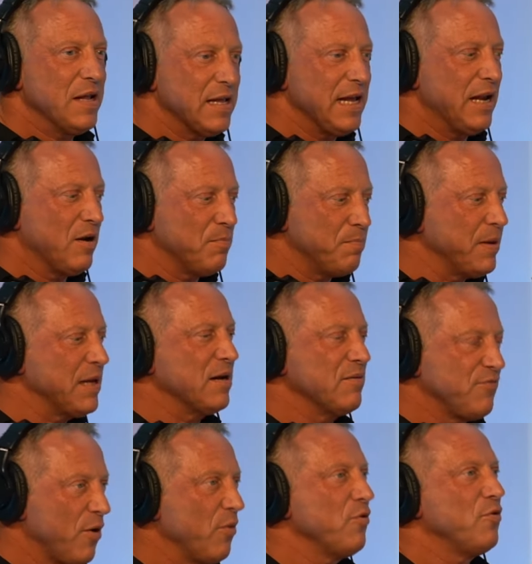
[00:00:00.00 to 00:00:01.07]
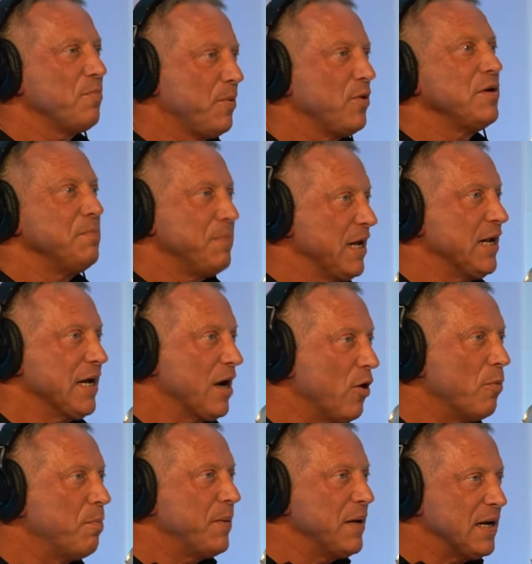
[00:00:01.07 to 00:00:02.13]
you know being vulnerable and being
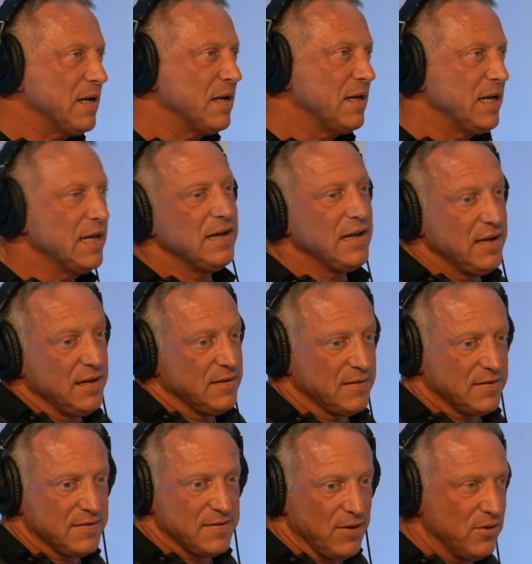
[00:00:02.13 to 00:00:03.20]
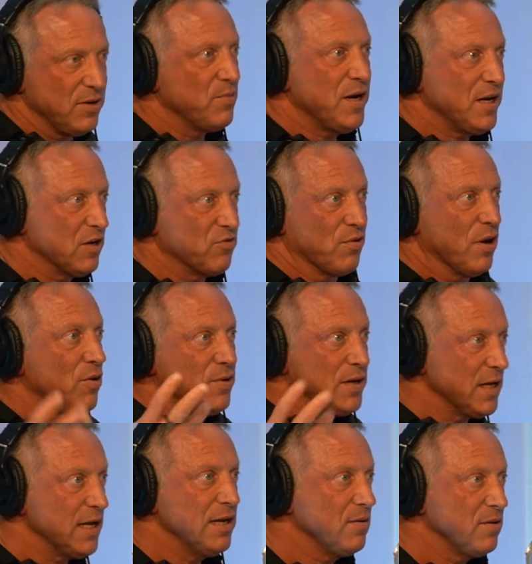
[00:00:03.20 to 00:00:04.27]
open right. is the only way to grow
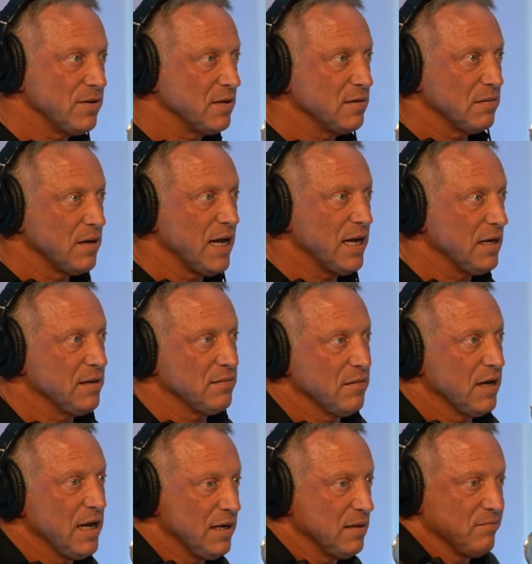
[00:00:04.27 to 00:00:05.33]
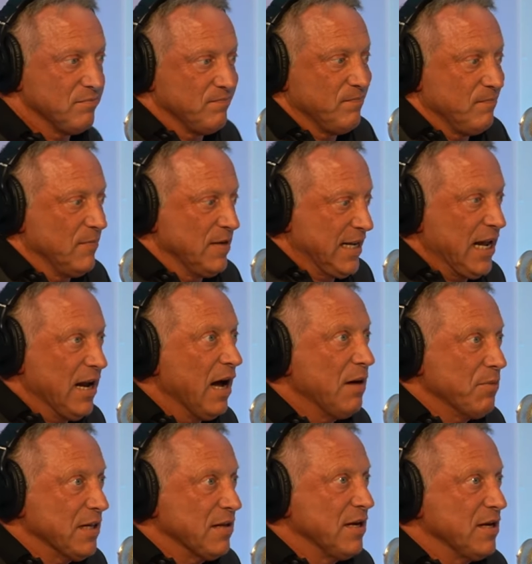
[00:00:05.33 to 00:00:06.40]
and heal and and and get
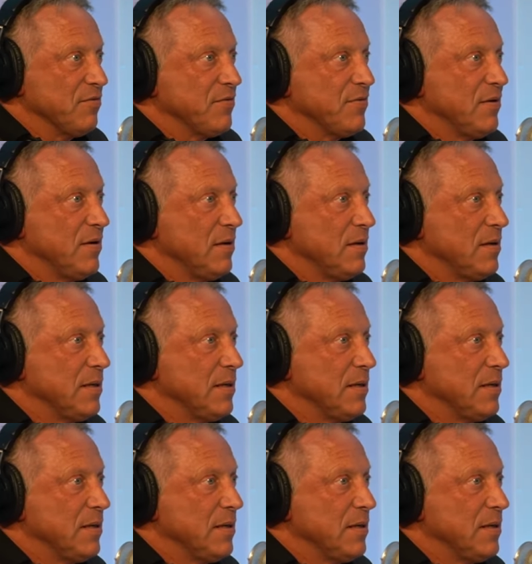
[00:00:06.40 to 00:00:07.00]
on with life right